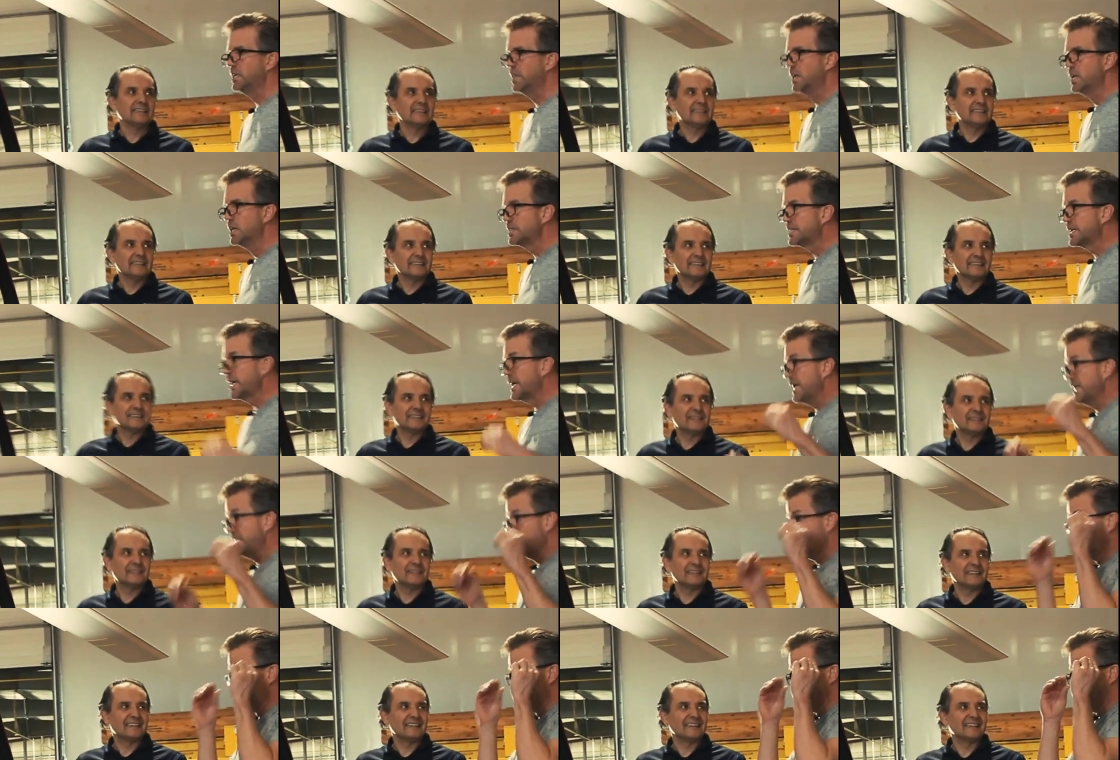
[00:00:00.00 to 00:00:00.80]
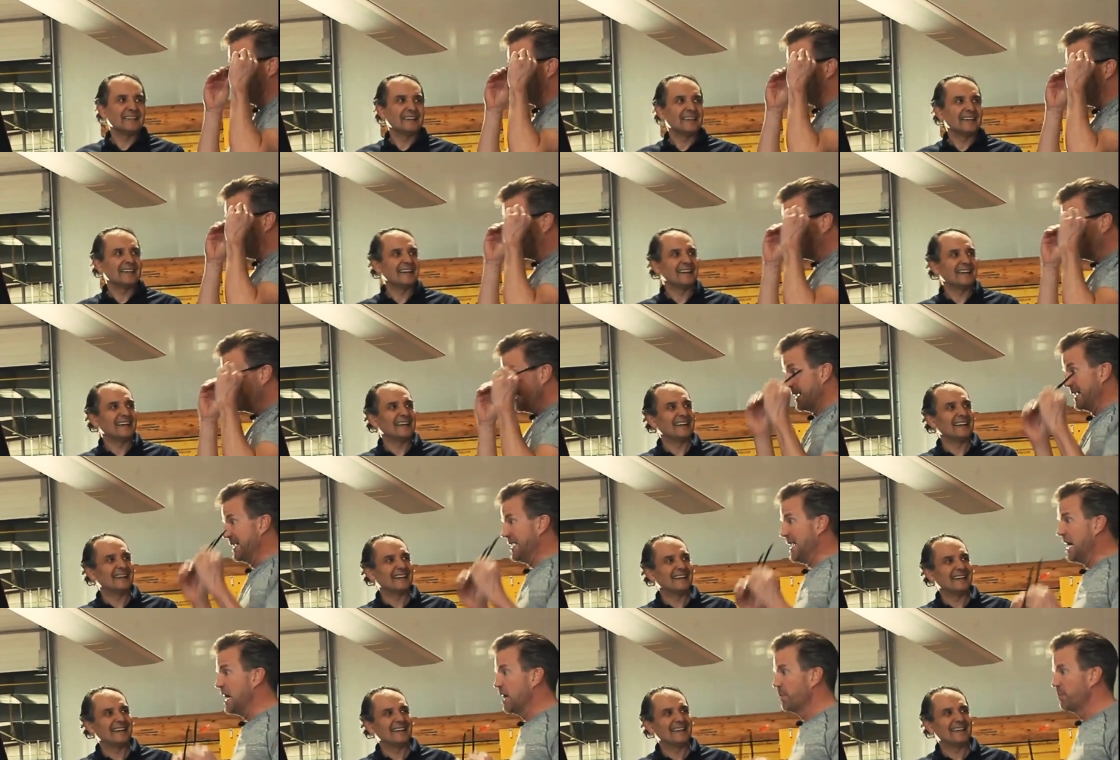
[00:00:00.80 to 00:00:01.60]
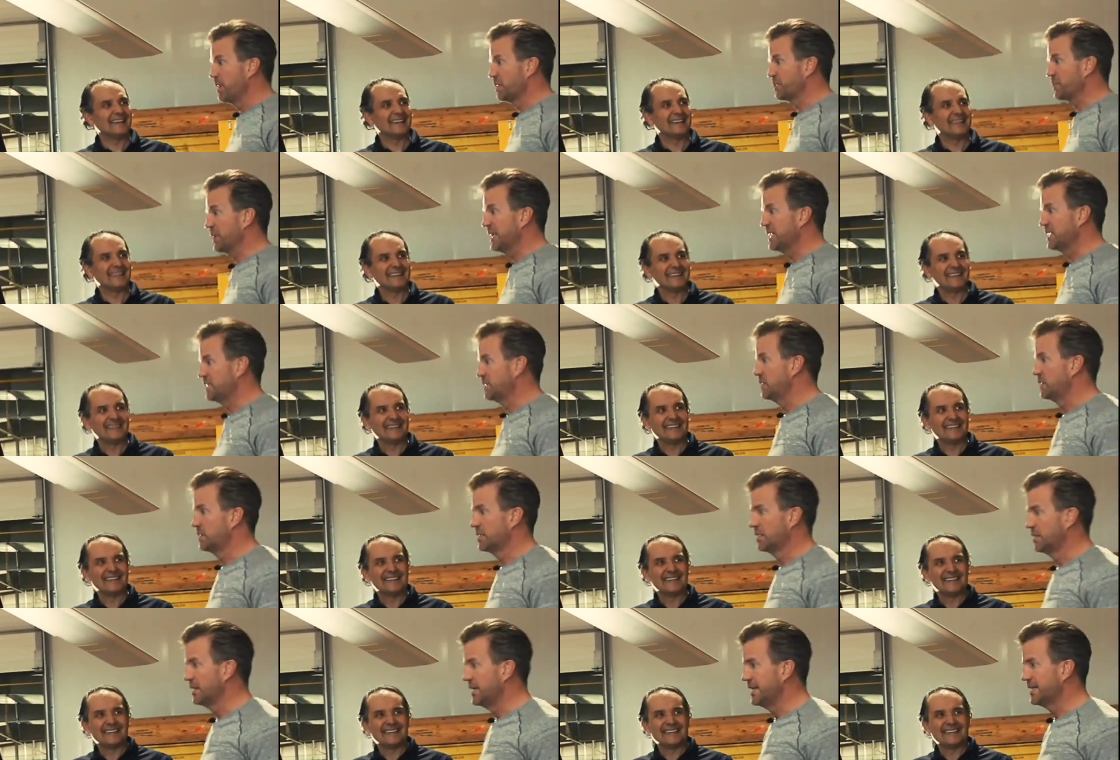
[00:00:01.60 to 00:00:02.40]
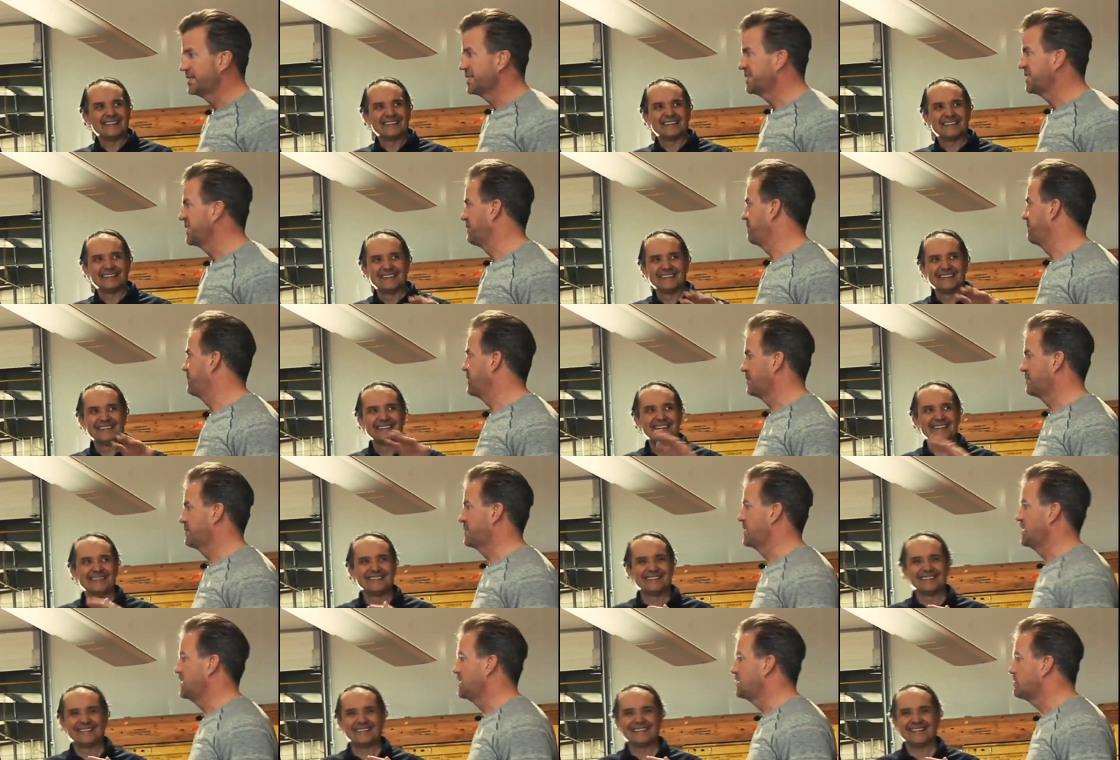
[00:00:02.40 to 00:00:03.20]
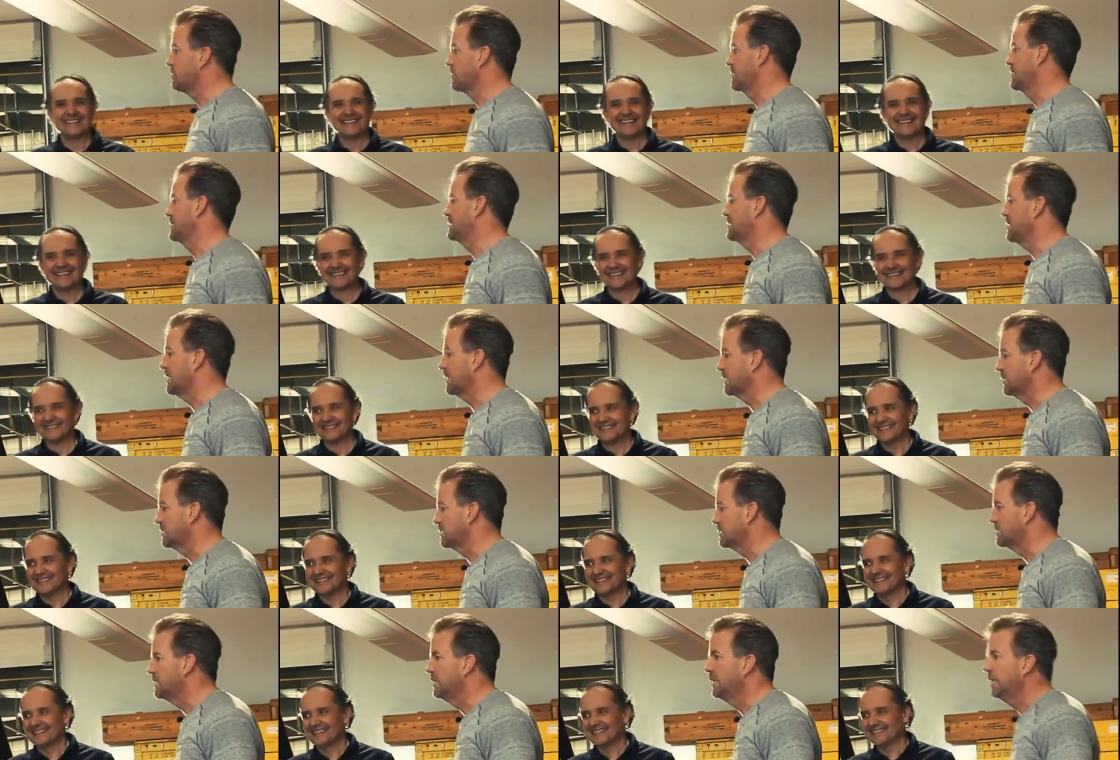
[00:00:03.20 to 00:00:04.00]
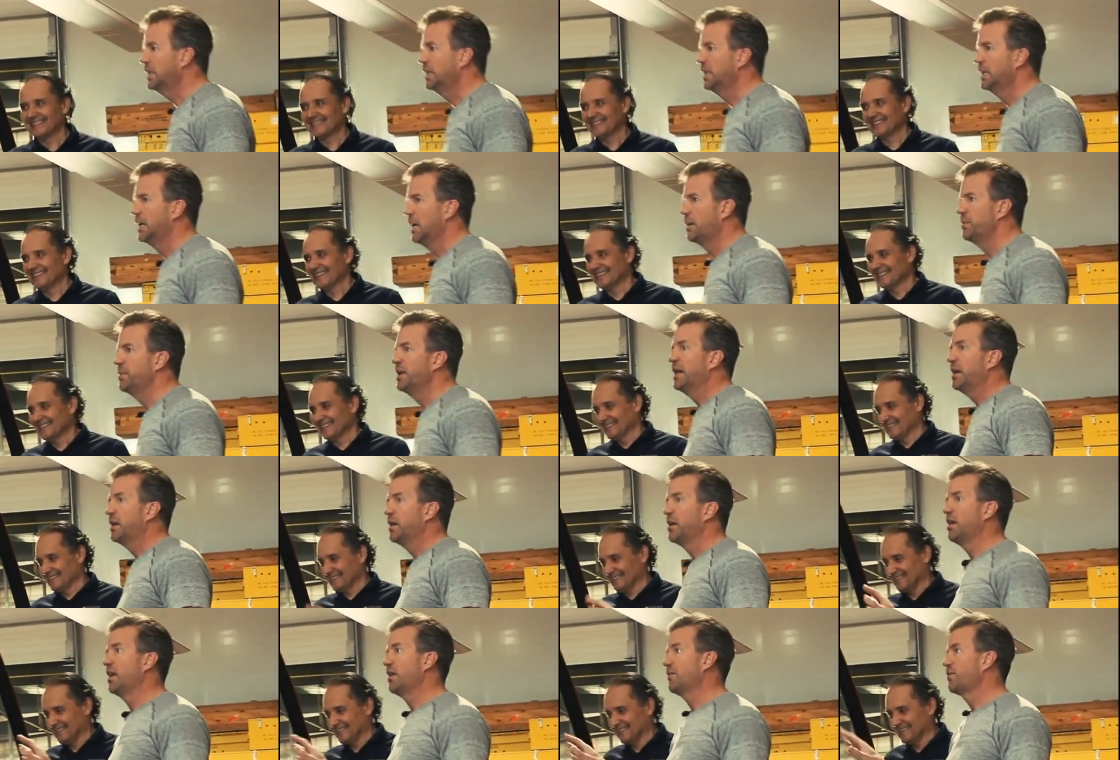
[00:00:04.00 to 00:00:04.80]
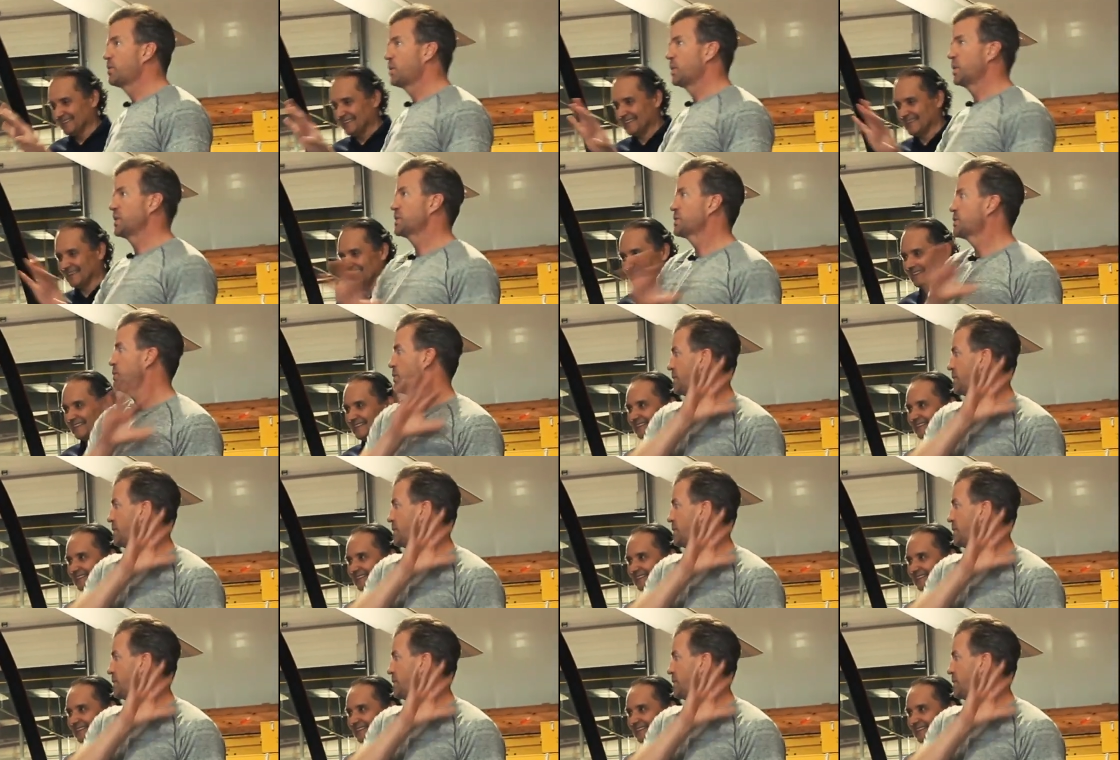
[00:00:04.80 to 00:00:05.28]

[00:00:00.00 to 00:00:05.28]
Speaker 1: Okay, I mean, I could take an hour, but I'll try to do it in less than 15, 20 okay. seconds. Um, uh, of course,